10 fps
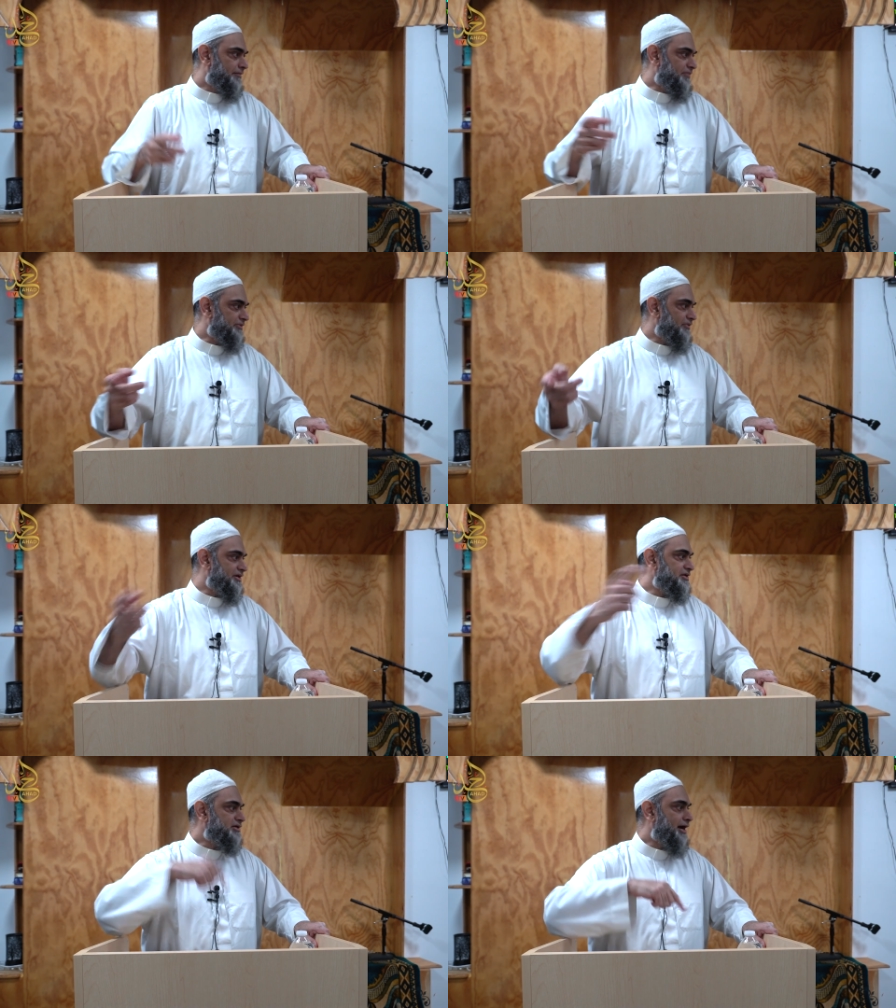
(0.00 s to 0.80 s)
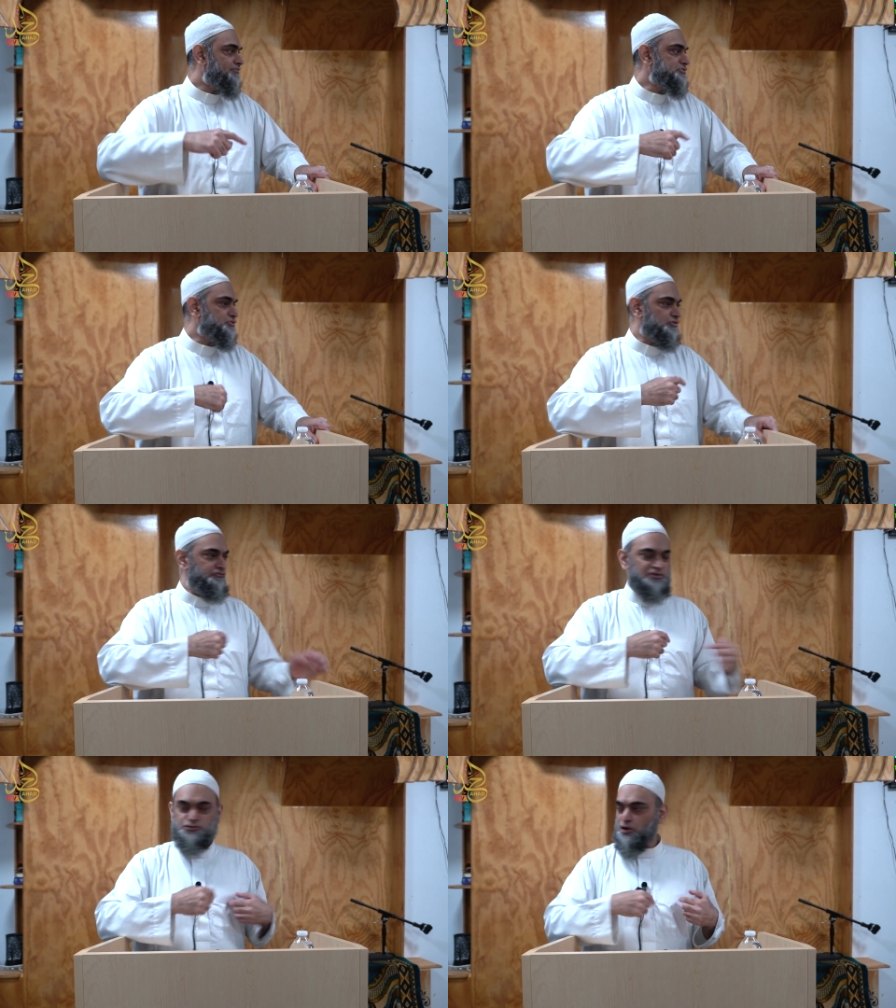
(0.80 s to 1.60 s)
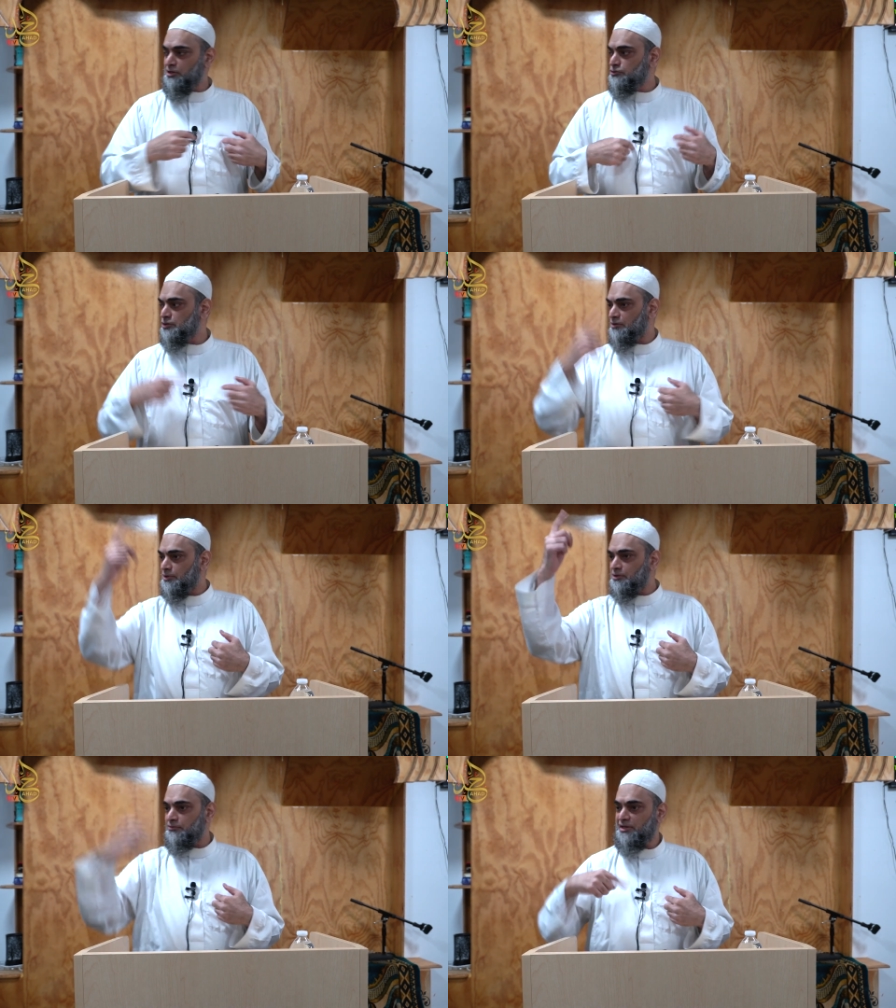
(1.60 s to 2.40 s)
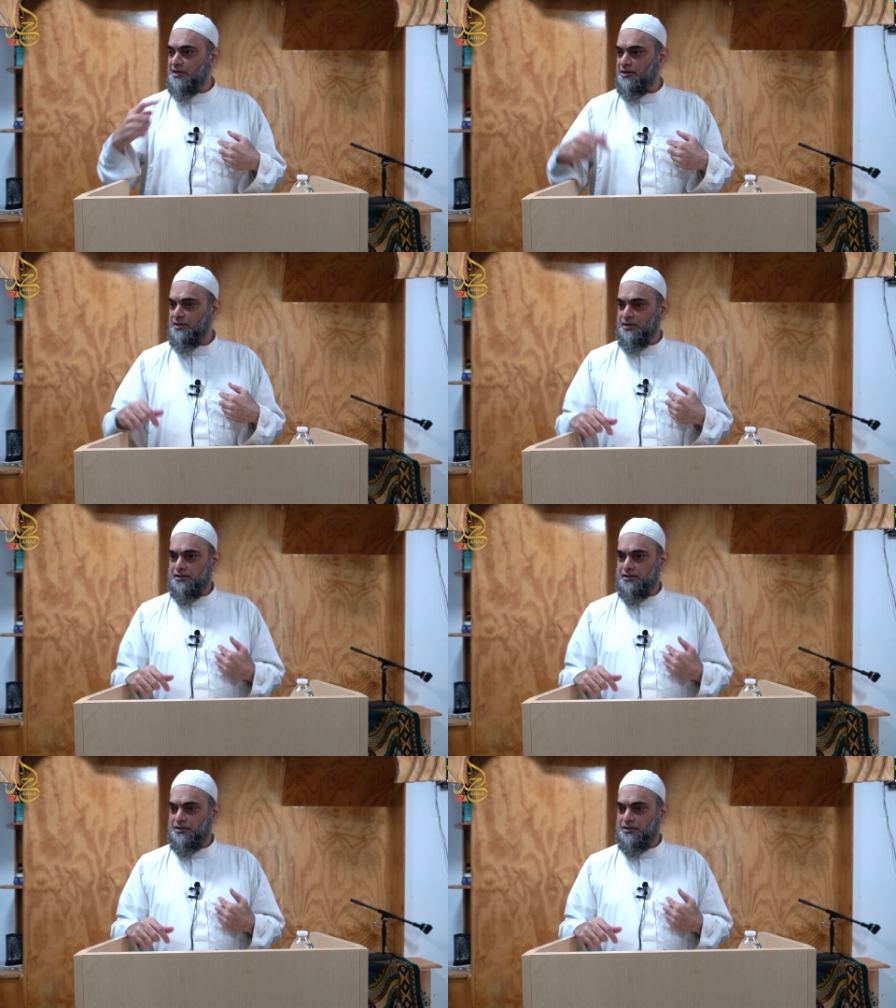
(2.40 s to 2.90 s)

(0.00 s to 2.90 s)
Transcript: But when it comes to we talking to our creator,